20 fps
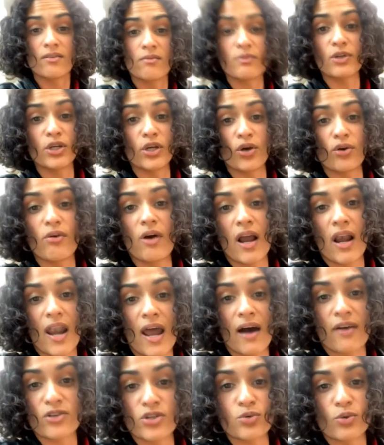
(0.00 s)
you know,
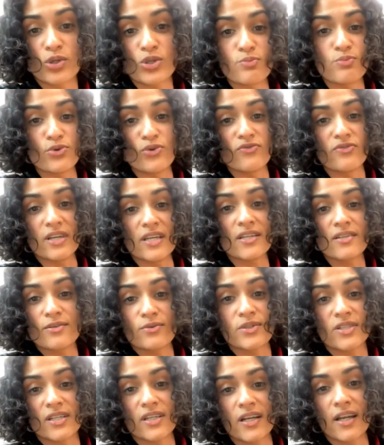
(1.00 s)
allowed to watch movies, I
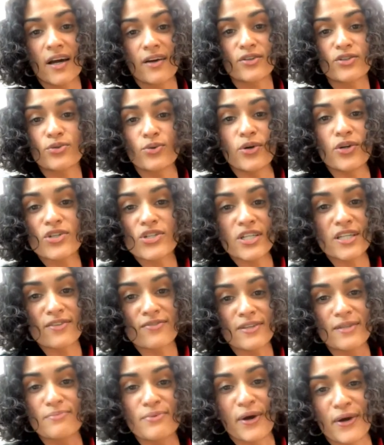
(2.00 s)
wasn't allowed to watch
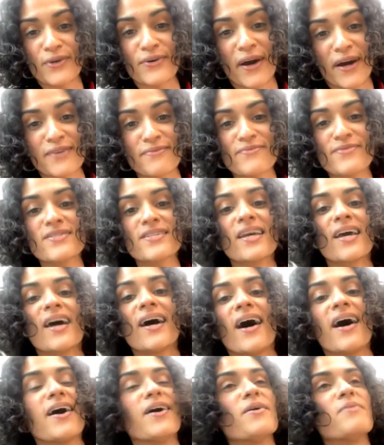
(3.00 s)
TV programs.
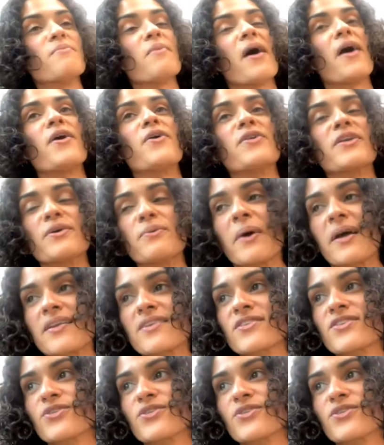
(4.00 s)
I only went